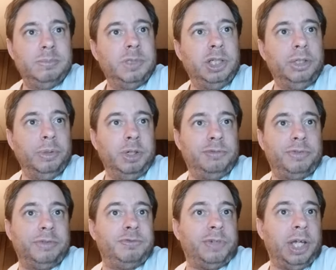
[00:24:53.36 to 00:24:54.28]
They're doing it
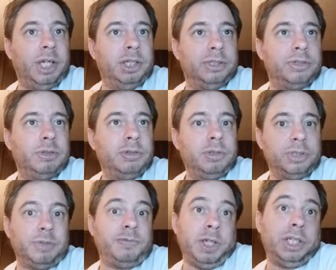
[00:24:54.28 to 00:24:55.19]
for the fans
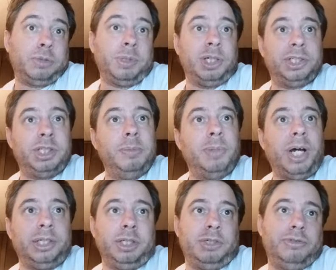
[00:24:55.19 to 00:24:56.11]
because the fans want to see
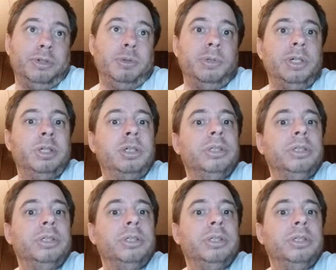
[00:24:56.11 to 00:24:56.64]
Motley Crue.